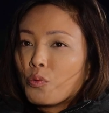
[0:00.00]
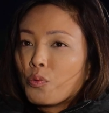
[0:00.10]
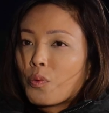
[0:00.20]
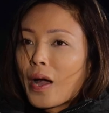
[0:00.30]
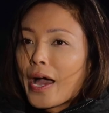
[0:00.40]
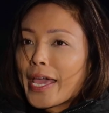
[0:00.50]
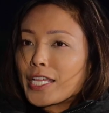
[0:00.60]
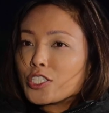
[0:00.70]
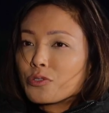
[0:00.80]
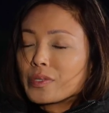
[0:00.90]

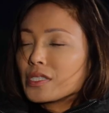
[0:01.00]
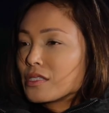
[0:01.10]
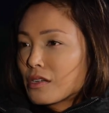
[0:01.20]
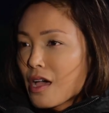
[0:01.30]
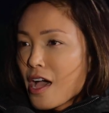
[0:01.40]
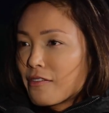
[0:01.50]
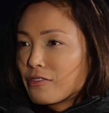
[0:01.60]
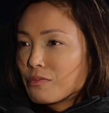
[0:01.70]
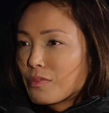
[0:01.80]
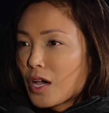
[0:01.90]
why do we still have
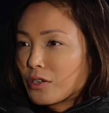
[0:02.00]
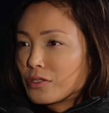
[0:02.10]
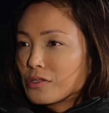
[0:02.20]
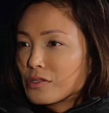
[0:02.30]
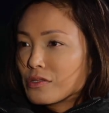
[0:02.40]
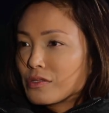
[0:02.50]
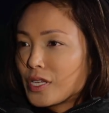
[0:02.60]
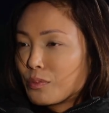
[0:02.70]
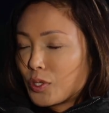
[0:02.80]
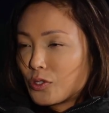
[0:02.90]
models
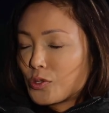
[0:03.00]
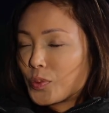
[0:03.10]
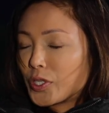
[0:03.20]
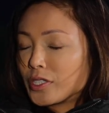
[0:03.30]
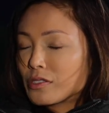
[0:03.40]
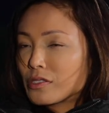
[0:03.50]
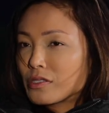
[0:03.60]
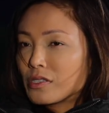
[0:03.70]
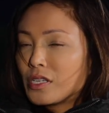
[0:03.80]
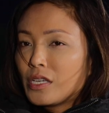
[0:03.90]
in
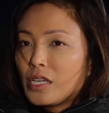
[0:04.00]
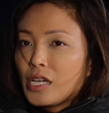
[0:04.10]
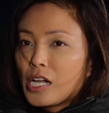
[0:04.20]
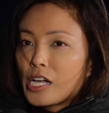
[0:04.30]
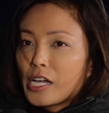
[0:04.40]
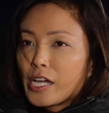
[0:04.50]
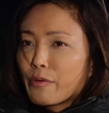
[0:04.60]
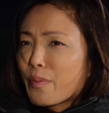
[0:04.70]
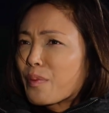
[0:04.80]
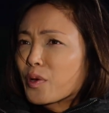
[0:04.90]
motorsports? I
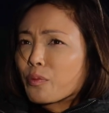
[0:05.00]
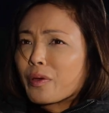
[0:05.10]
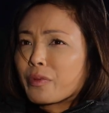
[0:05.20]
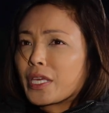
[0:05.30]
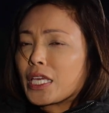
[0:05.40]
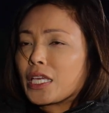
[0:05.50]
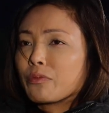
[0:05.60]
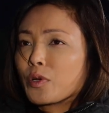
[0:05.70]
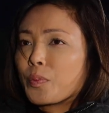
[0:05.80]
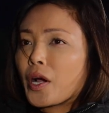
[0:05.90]
remember when we
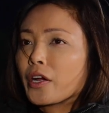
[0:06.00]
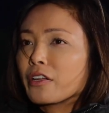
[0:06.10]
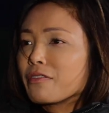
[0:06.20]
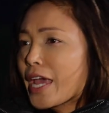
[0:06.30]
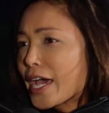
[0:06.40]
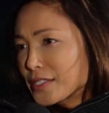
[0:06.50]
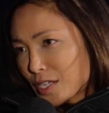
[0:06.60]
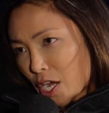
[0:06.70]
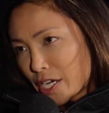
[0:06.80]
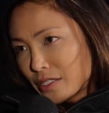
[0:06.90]
were part of
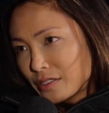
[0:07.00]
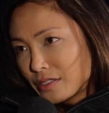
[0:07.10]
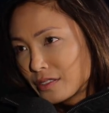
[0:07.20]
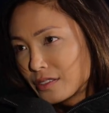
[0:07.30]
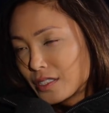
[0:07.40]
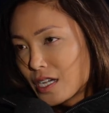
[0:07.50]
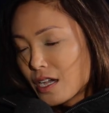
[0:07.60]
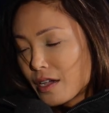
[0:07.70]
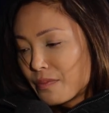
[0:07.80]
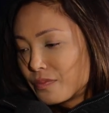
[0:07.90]
NASCAR,
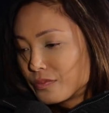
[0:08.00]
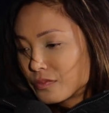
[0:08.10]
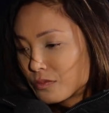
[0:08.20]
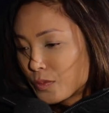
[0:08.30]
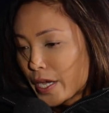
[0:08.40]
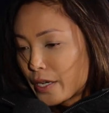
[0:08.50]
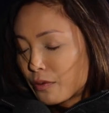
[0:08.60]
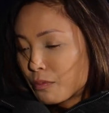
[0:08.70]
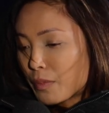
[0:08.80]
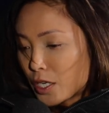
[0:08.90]
when
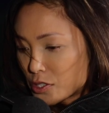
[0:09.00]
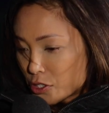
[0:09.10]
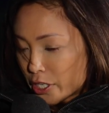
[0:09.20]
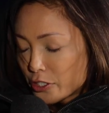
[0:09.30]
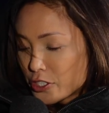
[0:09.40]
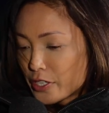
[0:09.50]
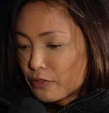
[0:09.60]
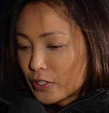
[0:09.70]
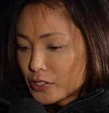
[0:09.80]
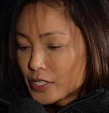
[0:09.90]
Monster Energy
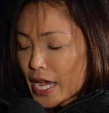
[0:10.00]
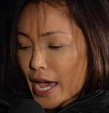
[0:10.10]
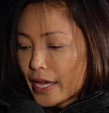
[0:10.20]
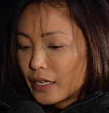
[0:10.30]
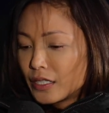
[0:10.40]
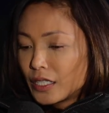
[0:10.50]
first had